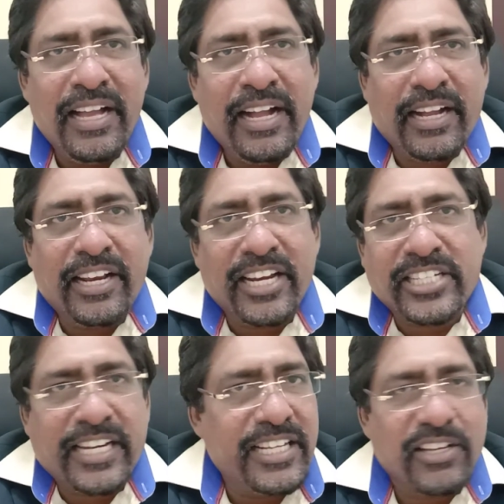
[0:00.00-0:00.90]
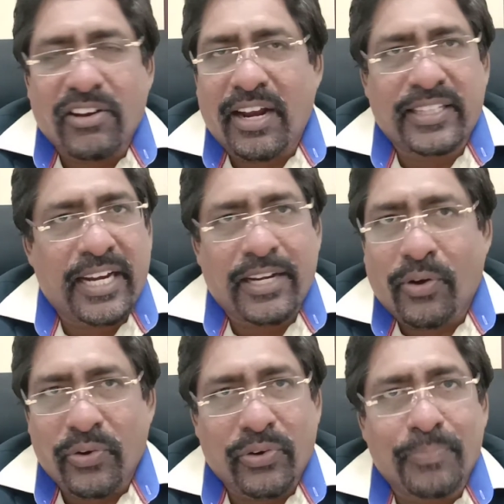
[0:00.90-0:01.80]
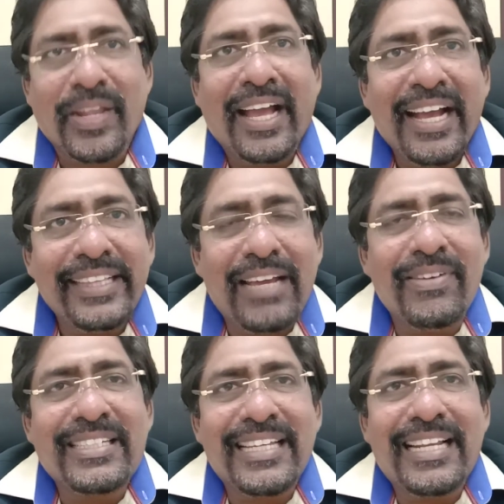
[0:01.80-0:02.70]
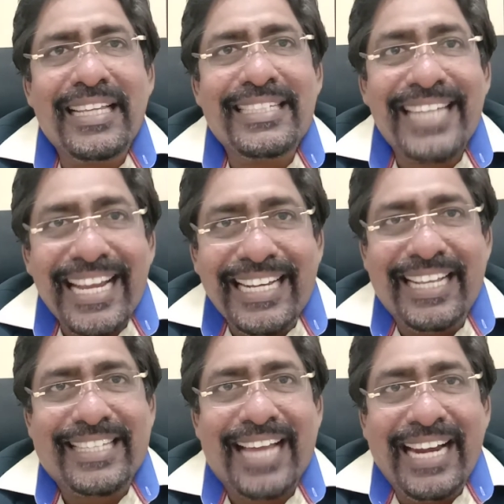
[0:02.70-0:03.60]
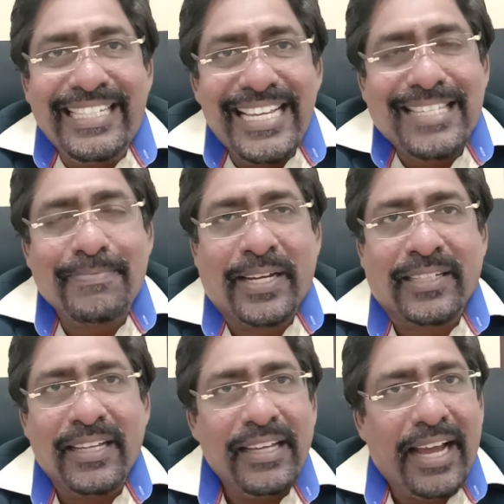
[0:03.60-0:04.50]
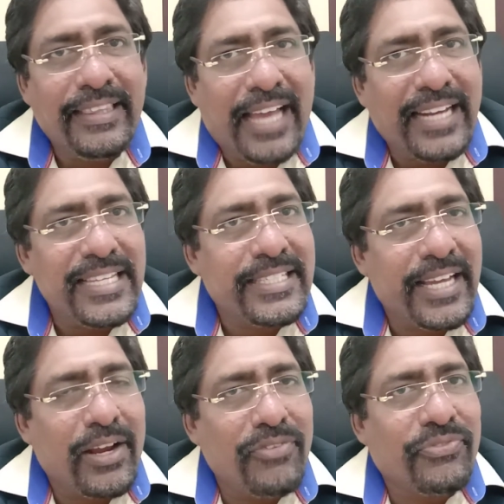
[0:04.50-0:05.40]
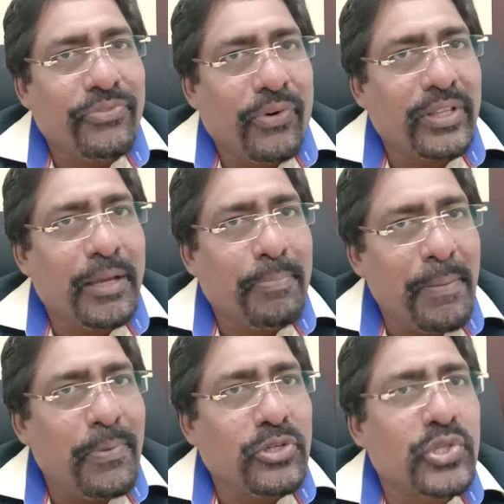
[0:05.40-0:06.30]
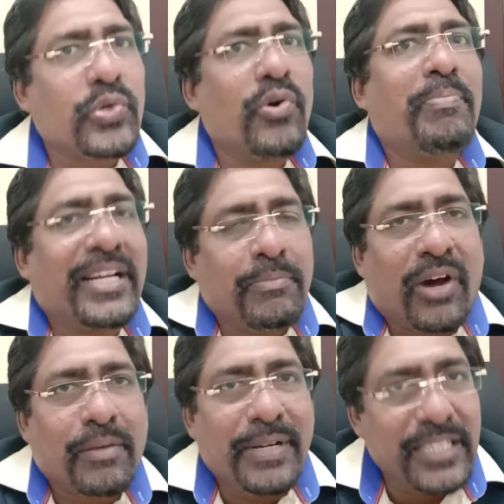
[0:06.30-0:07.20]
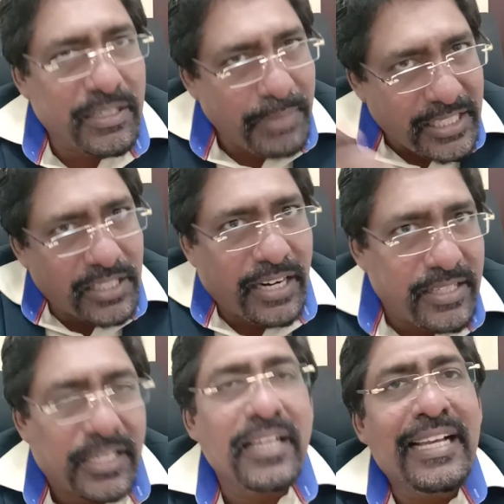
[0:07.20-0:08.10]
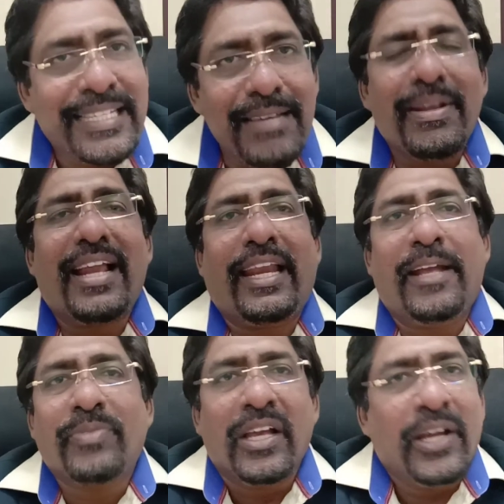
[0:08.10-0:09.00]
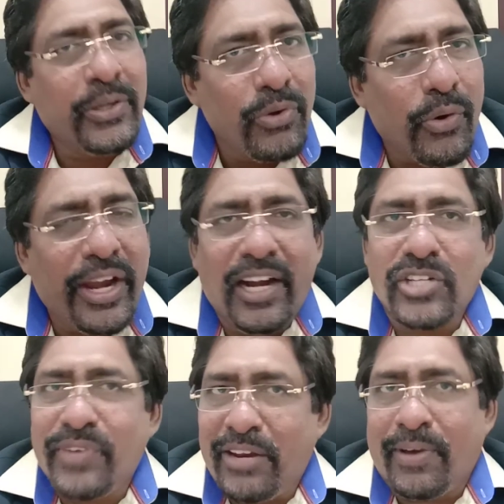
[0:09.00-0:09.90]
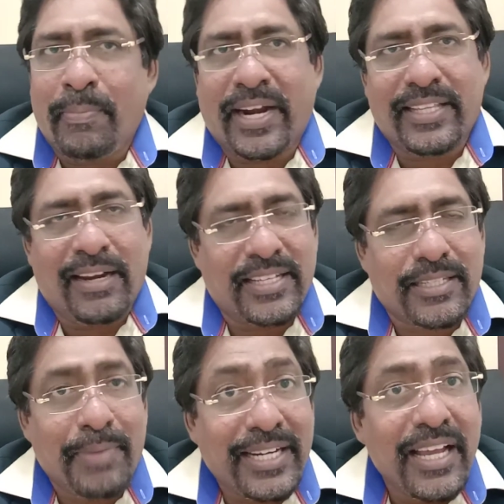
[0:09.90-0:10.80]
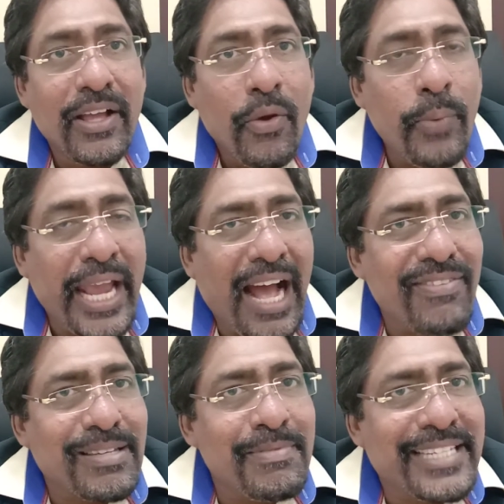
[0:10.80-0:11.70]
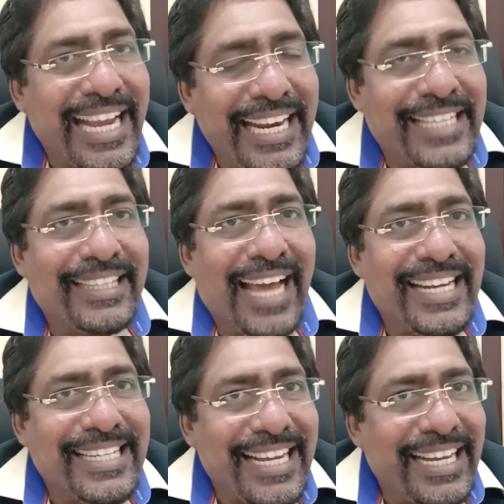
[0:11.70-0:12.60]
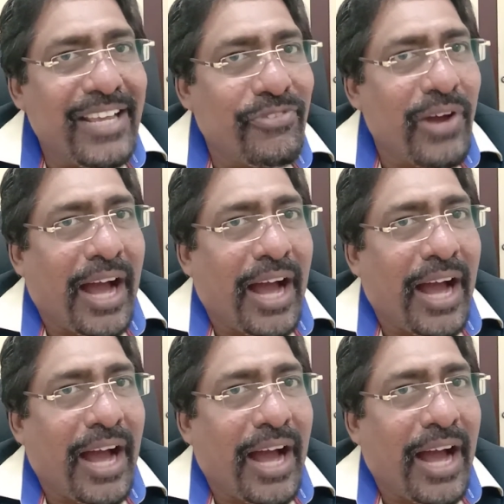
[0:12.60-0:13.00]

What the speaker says: cricket techniques and all like that. No. They will tell the techniques, adjustment, and that is enough for the people to score better runs. Similarly, you know English very well, better than us, but we have some techniques. That technique, if